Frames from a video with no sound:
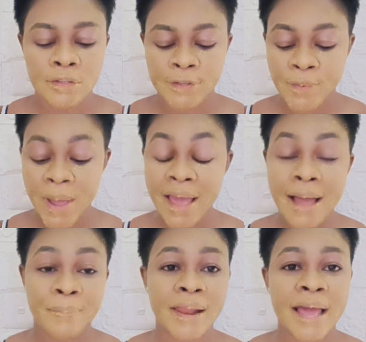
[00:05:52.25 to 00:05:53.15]
So
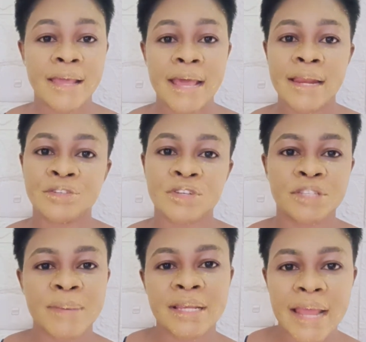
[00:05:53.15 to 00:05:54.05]
when applying any
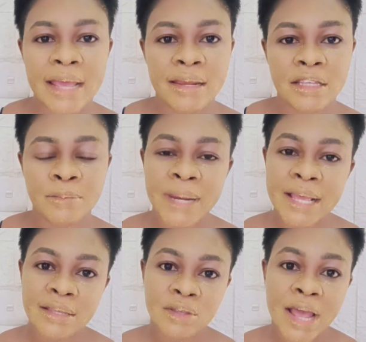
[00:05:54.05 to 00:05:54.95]
treatment like this,
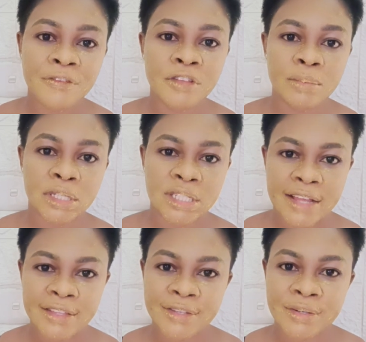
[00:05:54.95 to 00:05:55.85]
please, you have to be
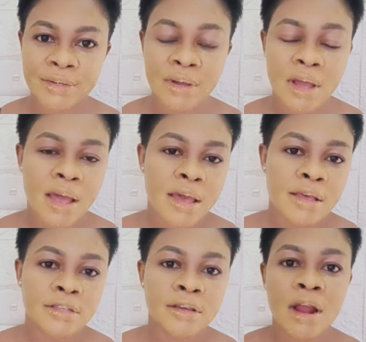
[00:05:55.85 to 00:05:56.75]
gentle.
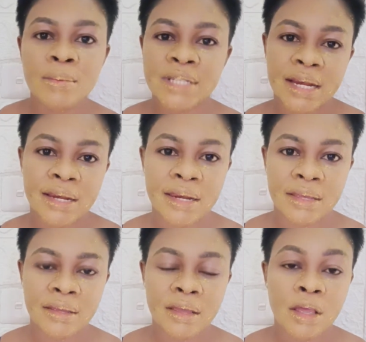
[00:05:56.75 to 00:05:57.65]
Scrub
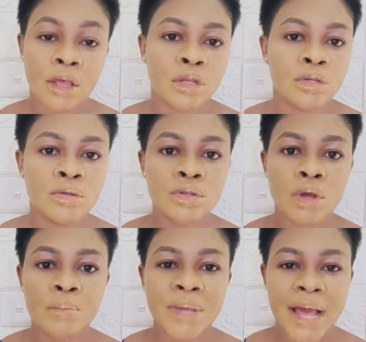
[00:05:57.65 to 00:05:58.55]
gently. Do
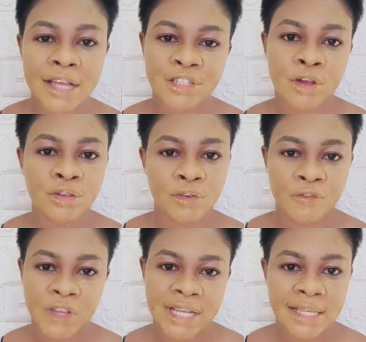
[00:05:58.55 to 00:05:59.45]
not be harsh on your
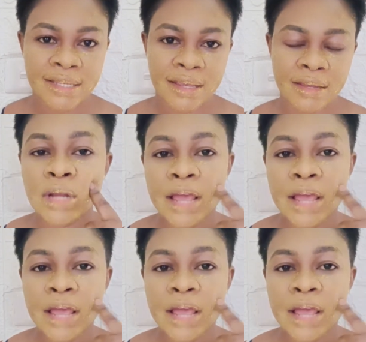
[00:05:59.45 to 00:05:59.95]
facial skin